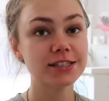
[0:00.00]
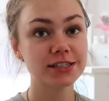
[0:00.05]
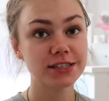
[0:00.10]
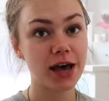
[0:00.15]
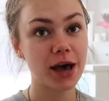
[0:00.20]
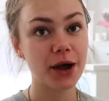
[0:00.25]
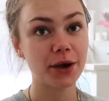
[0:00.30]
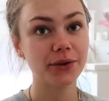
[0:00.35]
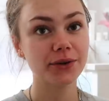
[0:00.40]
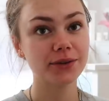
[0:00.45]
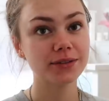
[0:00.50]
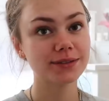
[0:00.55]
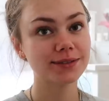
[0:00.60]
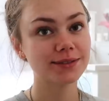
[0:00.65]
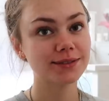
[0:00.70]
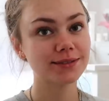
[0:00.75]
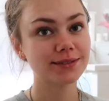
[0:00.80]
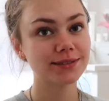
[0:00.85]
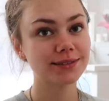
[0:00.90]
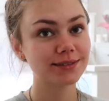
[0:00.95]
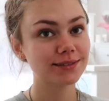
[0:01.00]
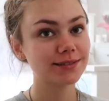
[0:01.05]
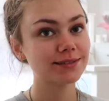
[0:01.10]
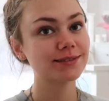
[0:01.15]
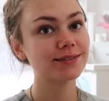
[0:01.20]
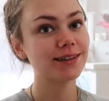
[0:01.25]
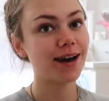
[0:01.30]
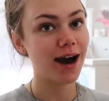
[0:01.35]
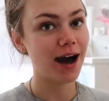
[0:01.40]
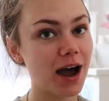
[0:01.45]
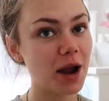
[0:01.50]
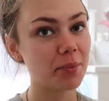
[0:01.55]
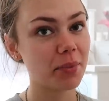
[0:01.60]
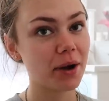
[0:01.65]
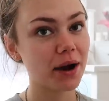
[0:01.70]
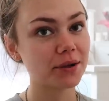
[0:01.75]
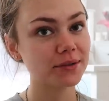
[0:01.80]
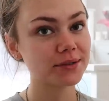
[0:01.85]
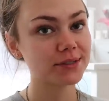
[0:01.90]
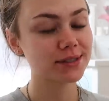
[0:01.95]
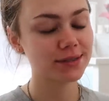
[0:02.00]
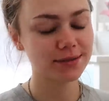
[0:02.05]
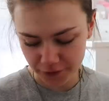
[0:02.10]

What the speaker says: So, eyebrows.